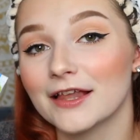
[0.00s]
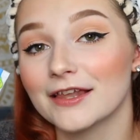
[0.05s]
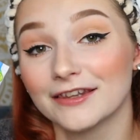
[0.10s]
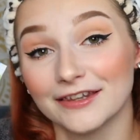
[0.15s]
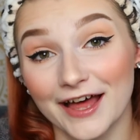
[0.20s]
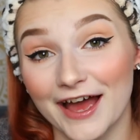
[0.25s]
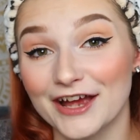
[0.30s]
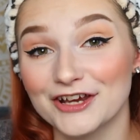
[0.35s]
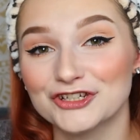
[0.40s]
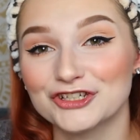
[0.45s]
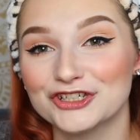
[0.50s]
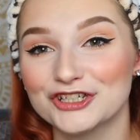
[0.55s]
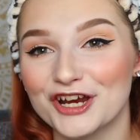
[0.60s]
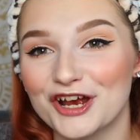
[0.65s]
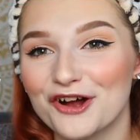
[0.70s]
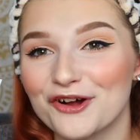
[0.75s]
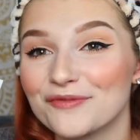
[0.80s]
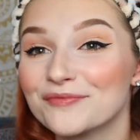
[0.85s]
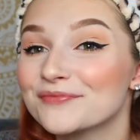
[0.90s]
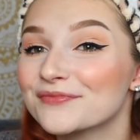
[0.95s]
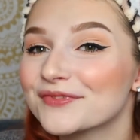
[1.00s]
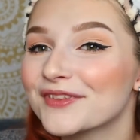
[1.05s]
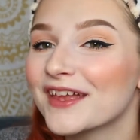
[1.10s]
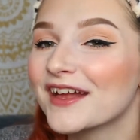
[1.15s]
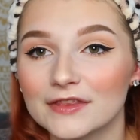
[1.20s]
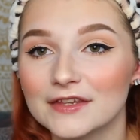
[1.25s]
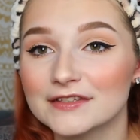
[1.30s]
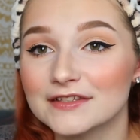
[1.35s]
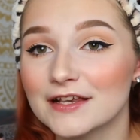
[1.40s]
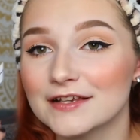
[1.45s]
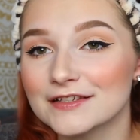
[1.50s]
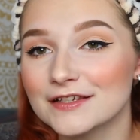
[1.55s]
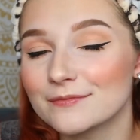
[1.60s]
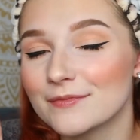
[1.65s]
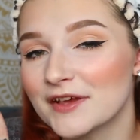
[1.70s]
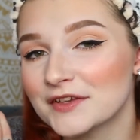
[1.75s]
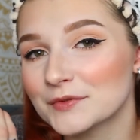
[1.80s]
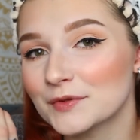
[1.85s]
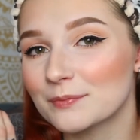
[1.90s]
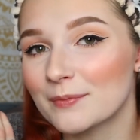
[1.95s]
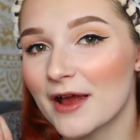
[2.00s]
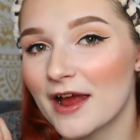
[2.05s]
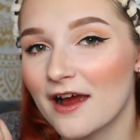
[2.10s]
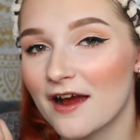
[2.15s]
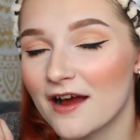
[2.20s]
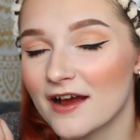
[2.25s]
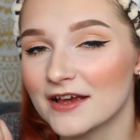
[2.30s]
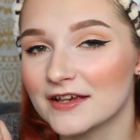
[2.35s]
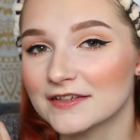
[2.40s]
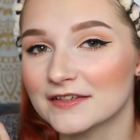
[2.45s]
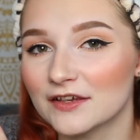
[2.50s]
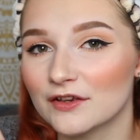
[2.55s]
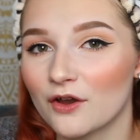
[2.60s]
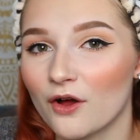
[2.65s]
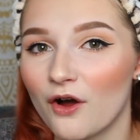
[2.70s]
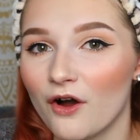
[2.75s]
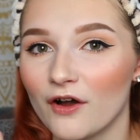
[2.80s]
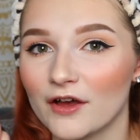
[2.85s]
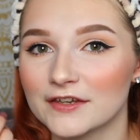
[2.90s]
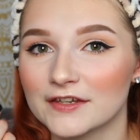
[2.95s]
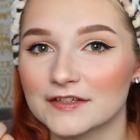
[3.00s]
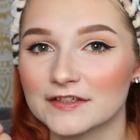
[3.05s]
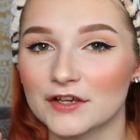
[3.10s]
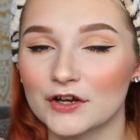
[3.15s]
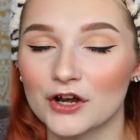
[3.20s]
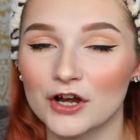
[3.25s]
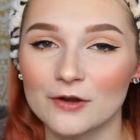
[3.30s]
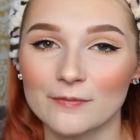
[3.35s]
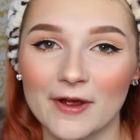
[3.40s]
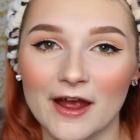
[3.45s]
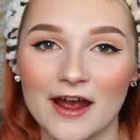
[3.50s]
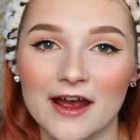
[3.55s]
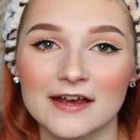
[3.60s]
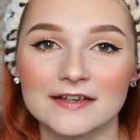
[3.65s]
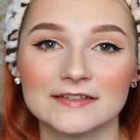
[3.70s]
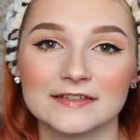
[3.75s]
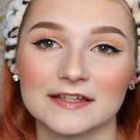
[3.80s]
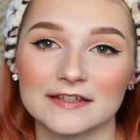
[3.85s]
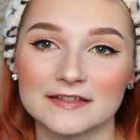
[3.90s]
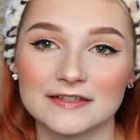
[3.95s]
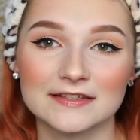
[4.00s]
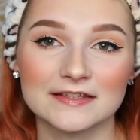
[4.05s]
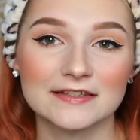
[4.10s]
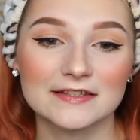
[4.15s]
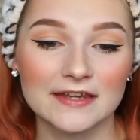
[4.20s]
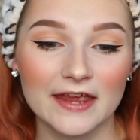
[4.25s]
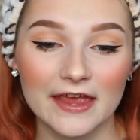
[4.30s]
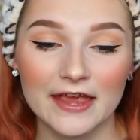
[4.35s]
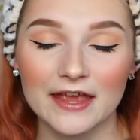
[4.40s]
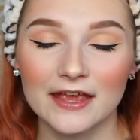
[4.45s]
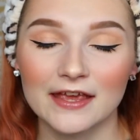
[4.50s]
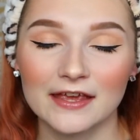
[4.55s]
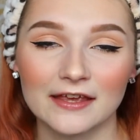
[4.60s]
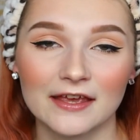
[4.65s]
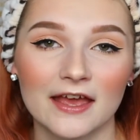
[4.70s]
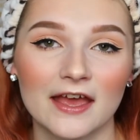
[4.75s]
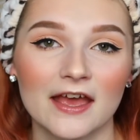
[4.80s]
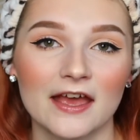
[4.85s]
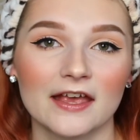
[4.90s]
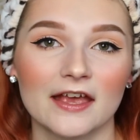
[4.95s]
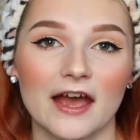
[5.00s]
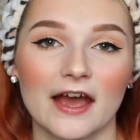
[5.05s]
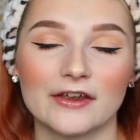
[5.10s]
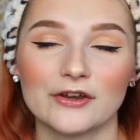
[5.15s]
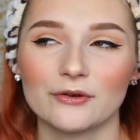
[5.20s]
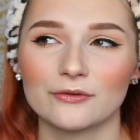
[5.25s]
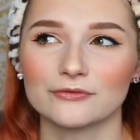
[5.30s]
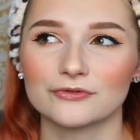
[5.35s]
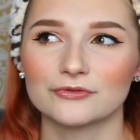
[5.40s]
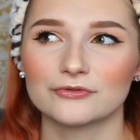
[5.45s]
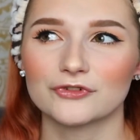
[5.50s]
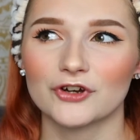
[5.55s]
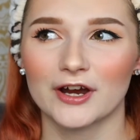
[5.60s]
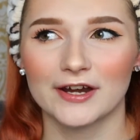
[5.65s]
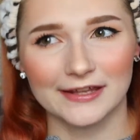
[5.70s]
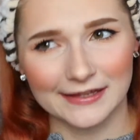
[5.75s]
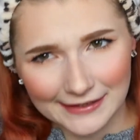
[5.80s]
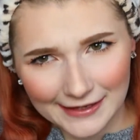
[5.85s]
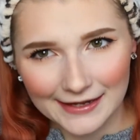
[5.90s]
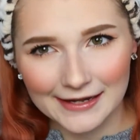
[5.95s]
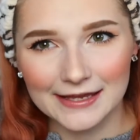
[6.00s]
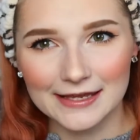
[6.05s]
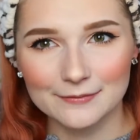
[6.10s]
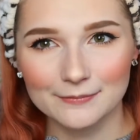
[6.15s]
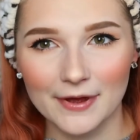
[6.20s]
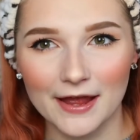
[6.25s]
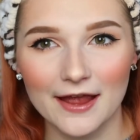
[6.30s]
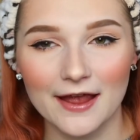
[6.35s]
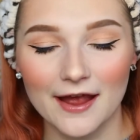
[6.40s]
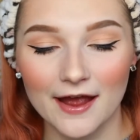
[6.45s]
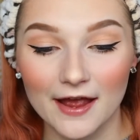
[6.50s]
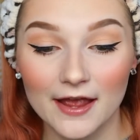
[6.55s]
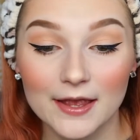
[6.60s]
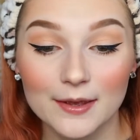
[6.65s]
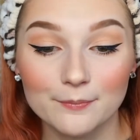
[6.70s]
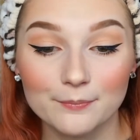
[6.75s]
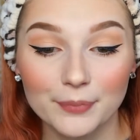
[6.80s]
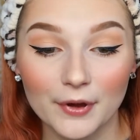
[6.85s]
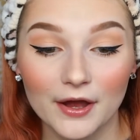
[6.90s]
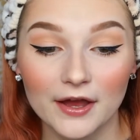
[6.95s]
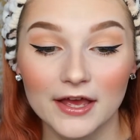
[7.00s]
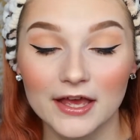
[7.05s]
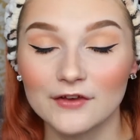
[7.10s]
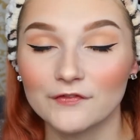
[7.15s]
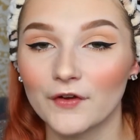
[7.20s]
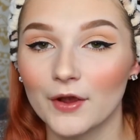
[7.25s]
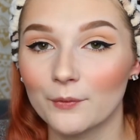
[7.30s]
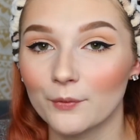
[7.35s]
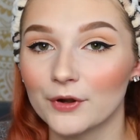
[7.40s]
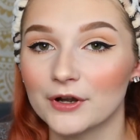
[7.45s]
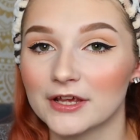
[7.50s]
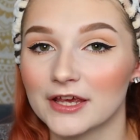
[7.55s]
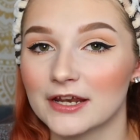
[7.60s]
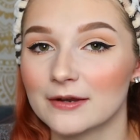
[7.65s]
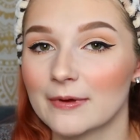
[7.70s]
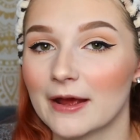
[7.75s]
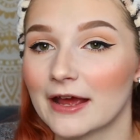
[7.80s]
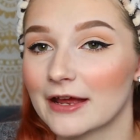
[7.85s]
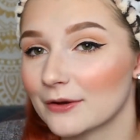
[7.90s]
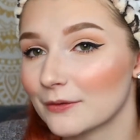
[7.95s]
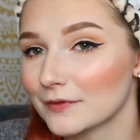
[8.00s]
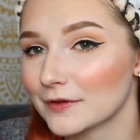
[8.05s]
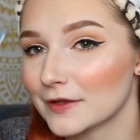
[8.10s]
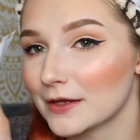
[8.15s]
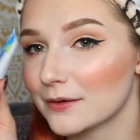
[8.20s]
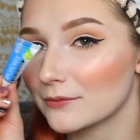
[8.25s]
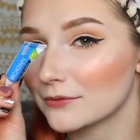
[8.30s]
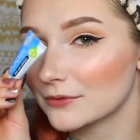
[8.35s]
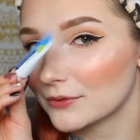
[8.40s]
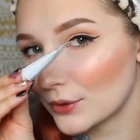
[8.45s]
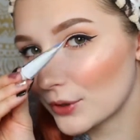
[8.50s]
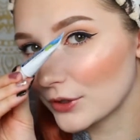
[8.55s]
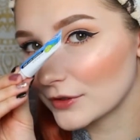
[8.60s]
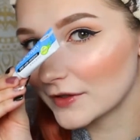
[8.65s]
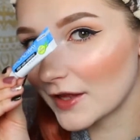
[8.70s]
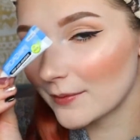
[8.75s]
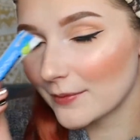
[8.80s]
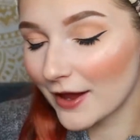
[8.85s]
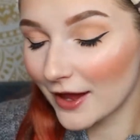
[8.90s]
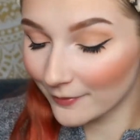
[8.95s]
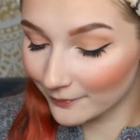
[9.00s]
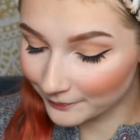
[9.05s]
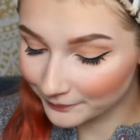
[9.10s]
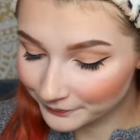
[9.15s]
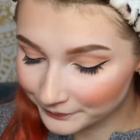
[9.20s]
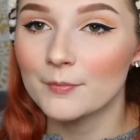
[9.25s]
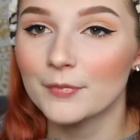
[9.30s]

Lash Gel. This doesn't mess with my eyes at all. It doesn't hurt my eyes, it doesn't sting. I don't try to get it in my eye, but if I were to get it in my eye, I don't think it would hurt that bad.